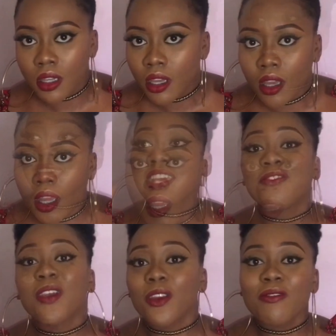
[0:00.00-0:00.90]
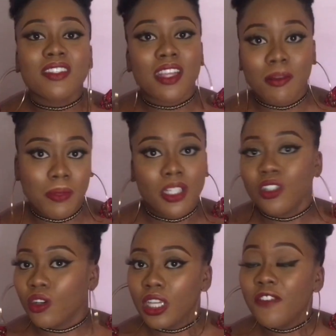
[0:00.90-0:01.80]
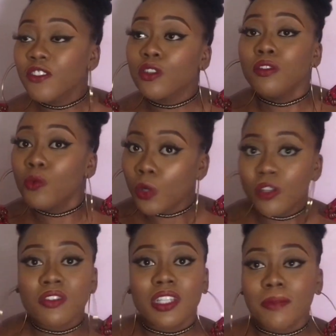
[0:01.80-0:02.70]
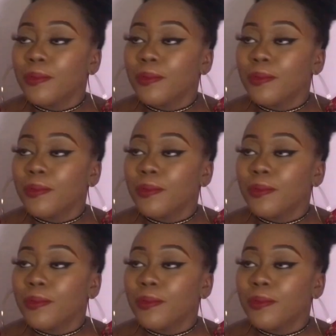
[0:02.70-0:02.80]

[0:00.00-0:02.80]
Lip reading: Go and like a very recent picture. If it's only one recent